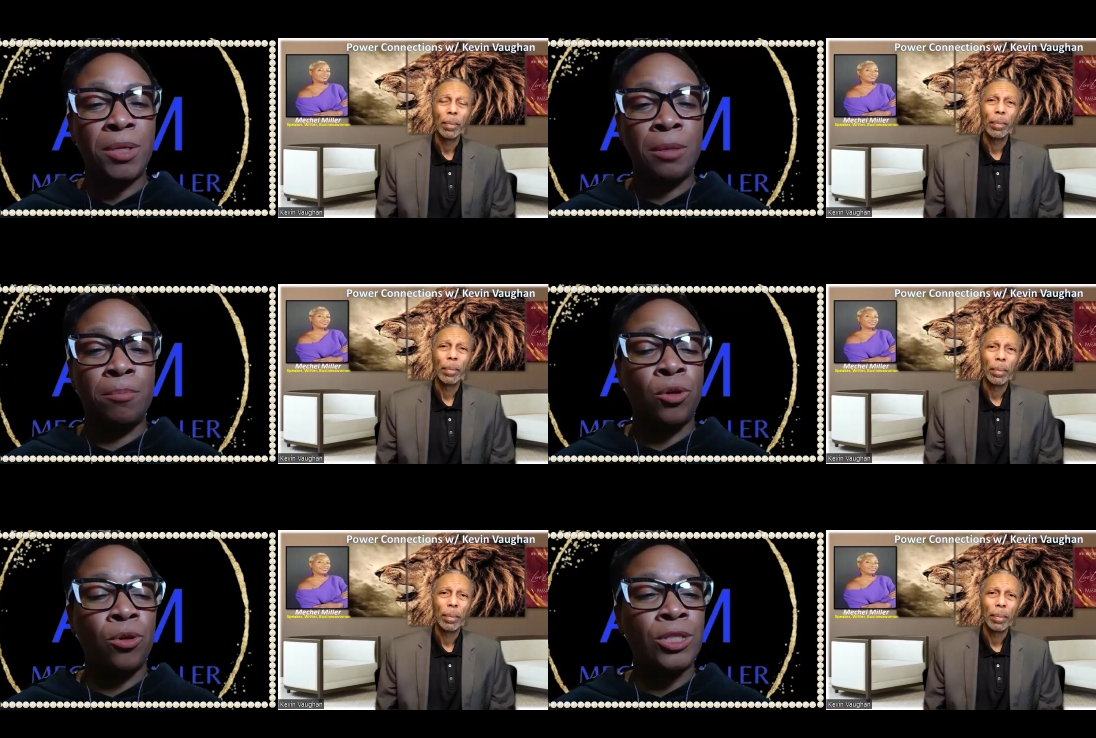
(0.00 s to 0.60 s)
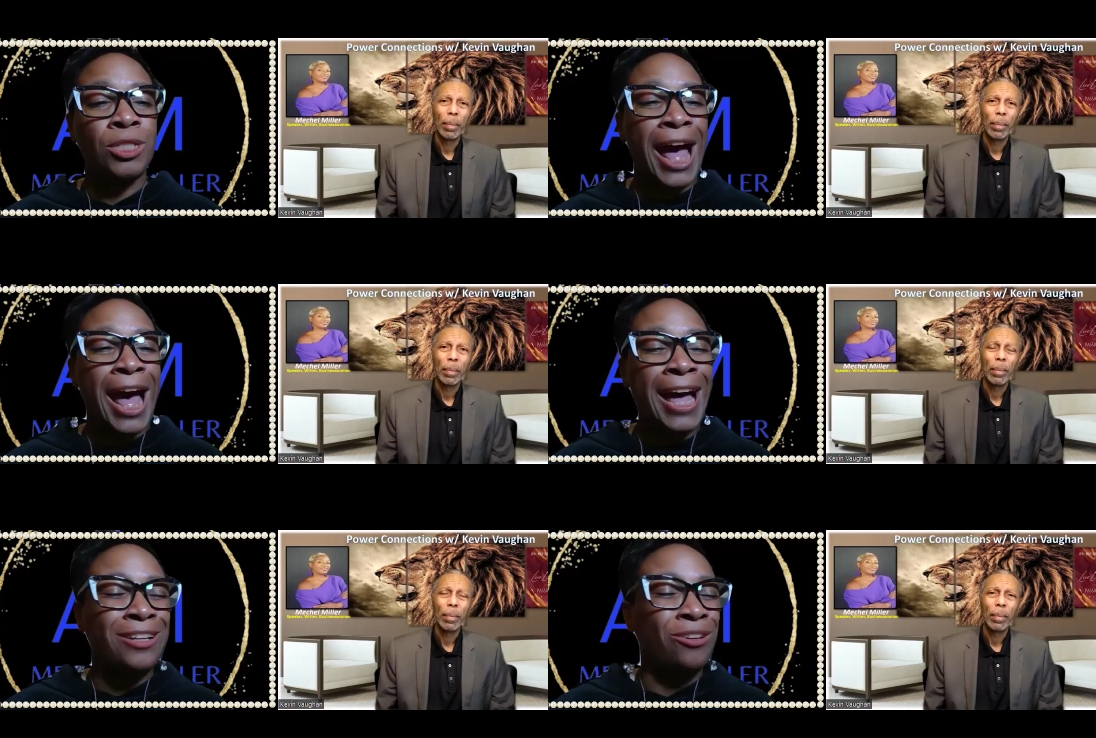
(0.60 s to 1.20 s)
Speaker 1: me because
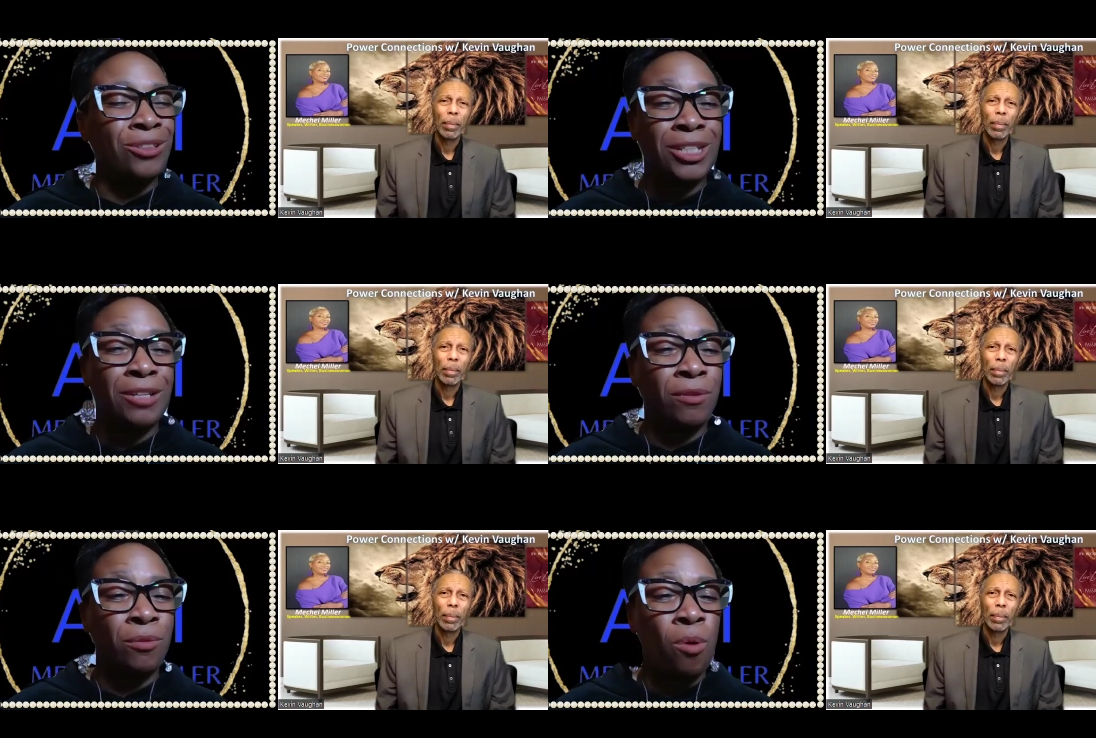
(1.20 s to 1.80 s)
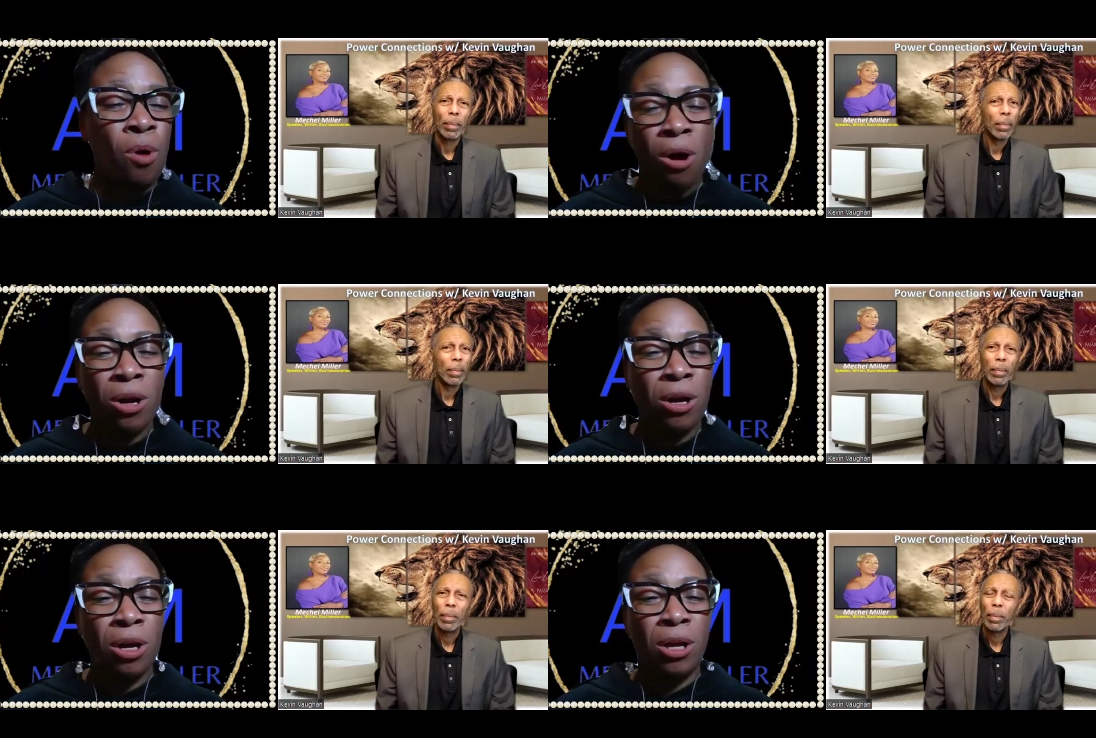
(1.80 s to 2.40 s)
I couldn't even walk.